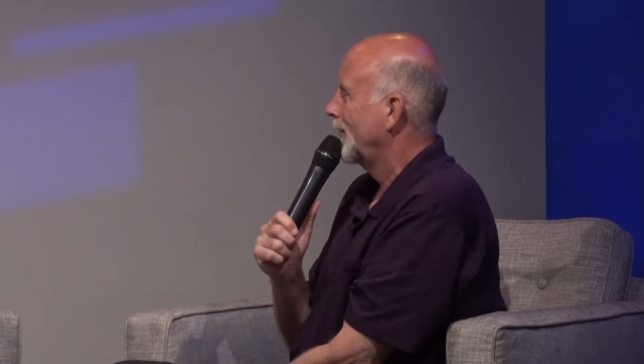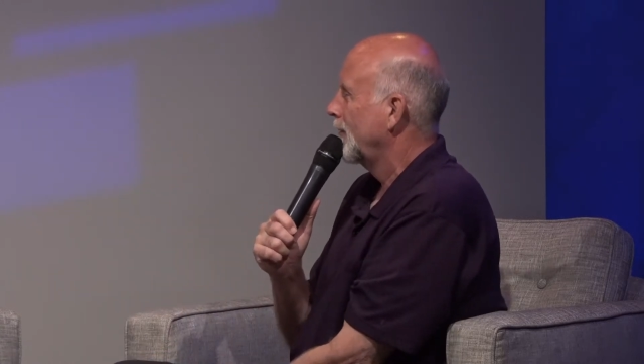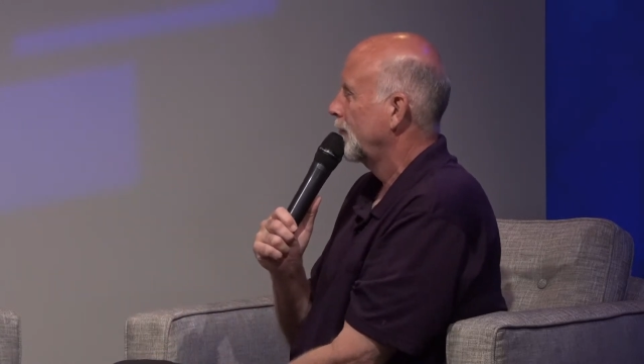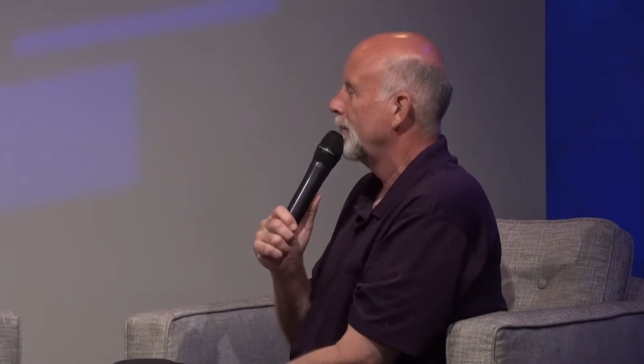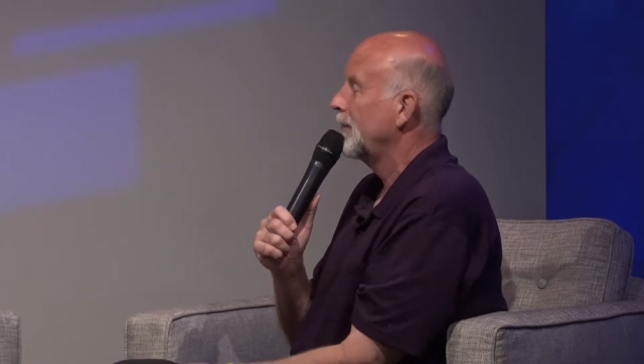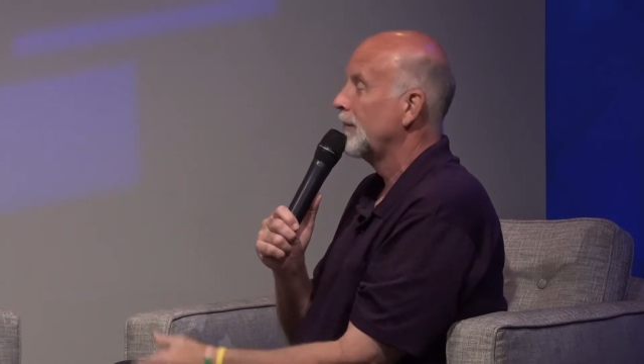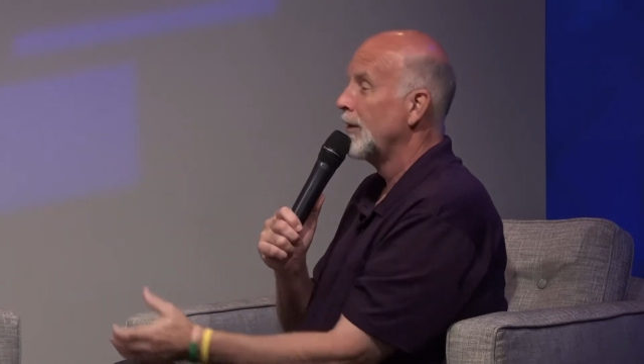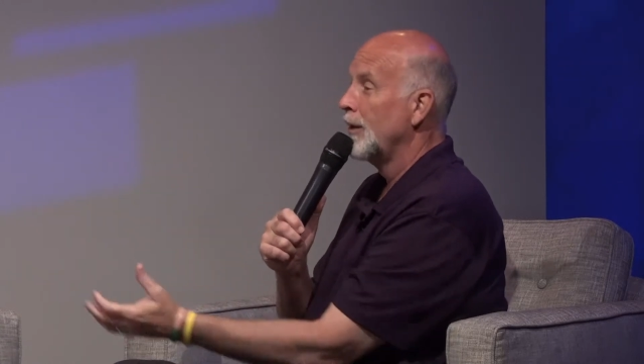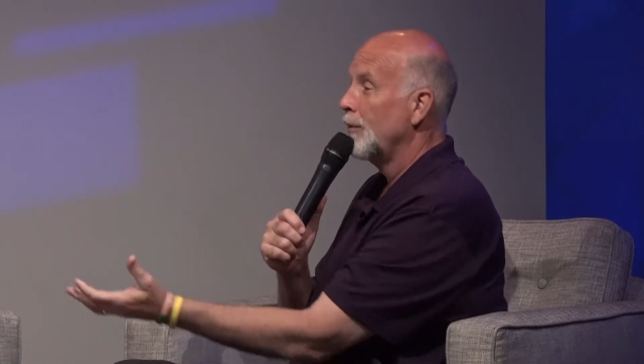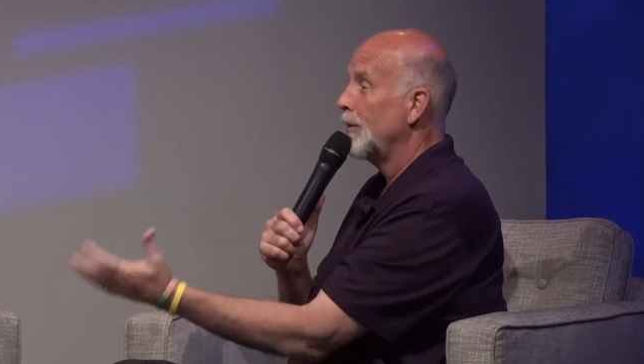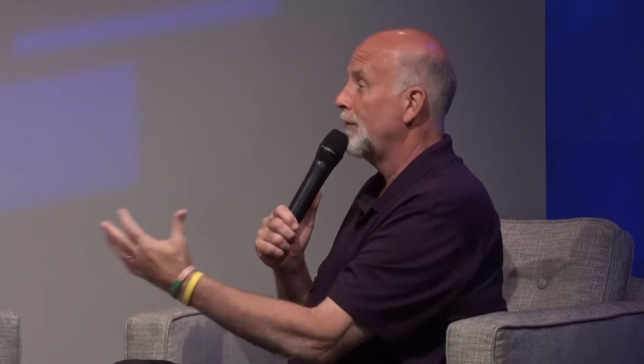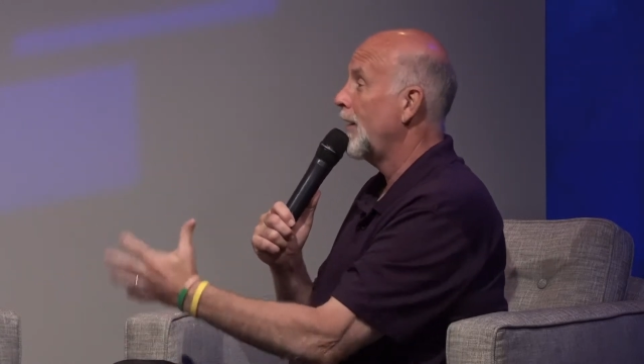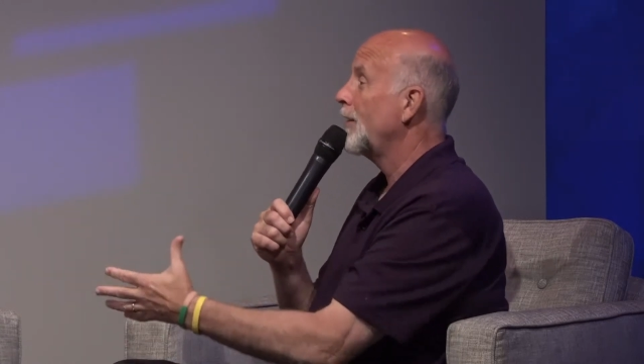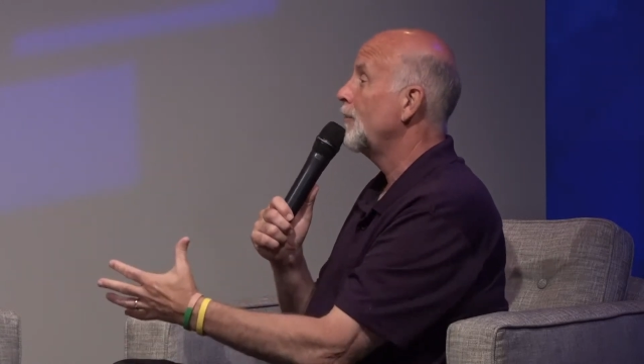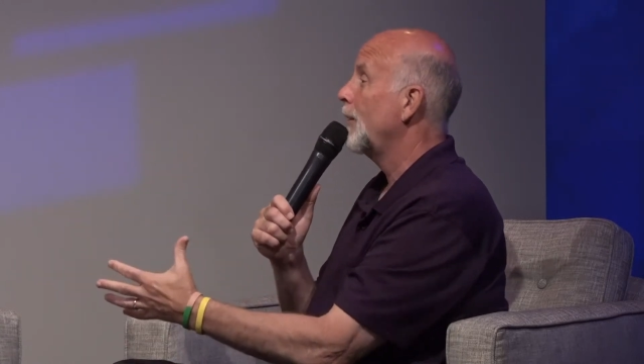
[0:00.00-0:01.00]
because
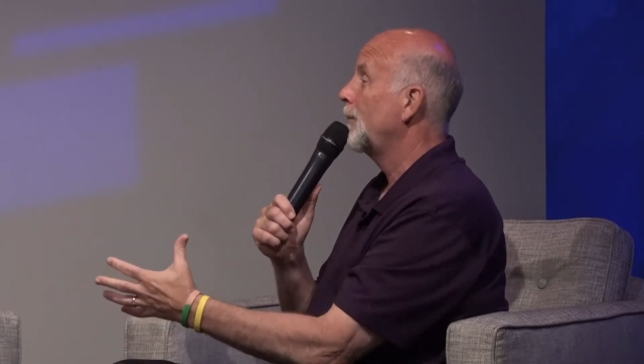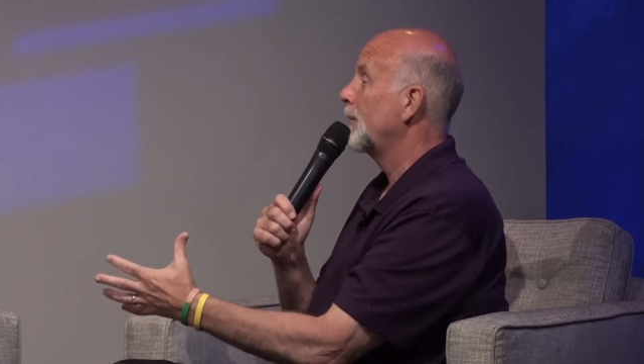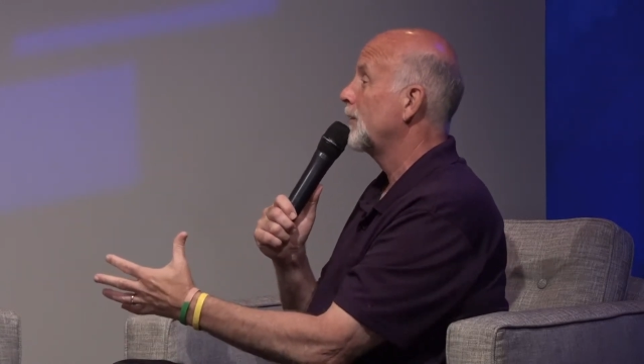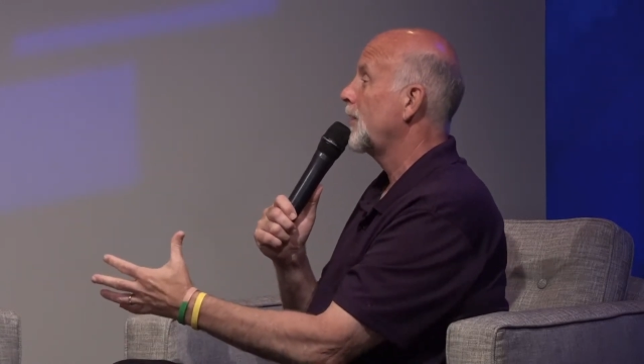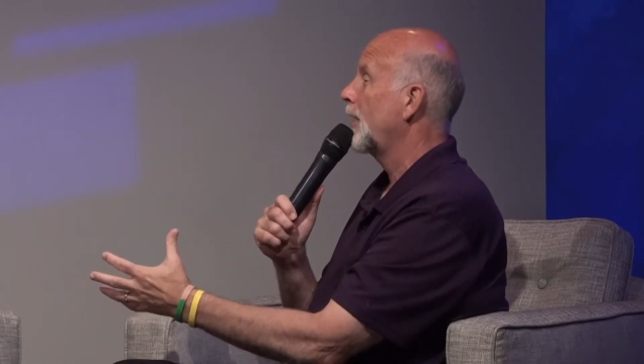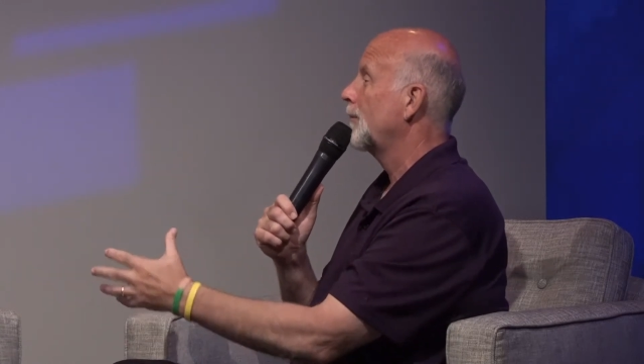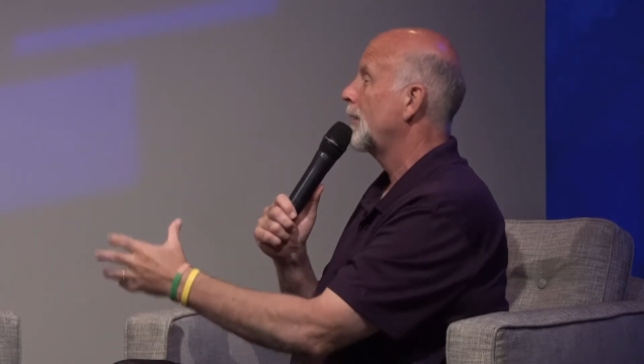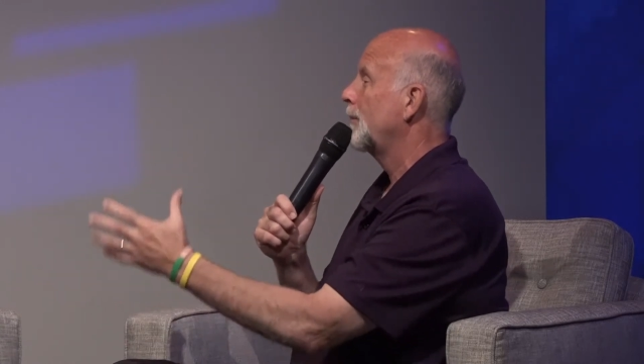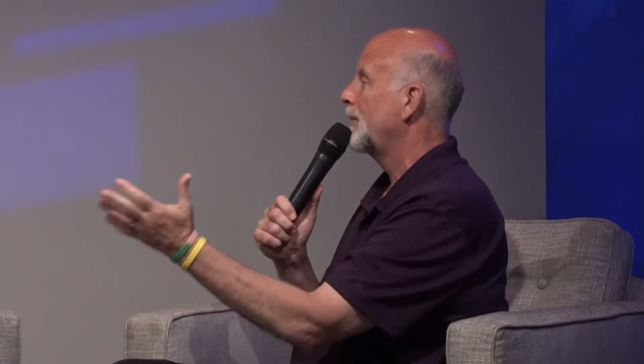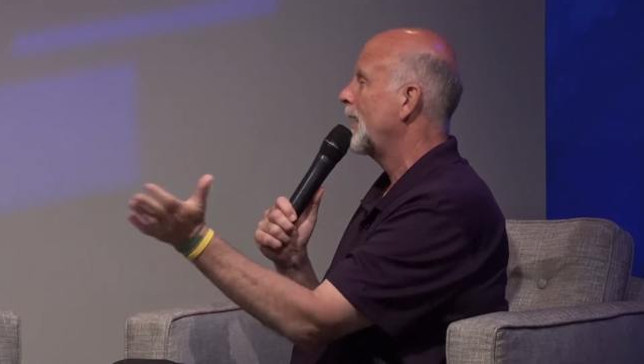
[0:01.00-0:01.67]
we've had you up here talking about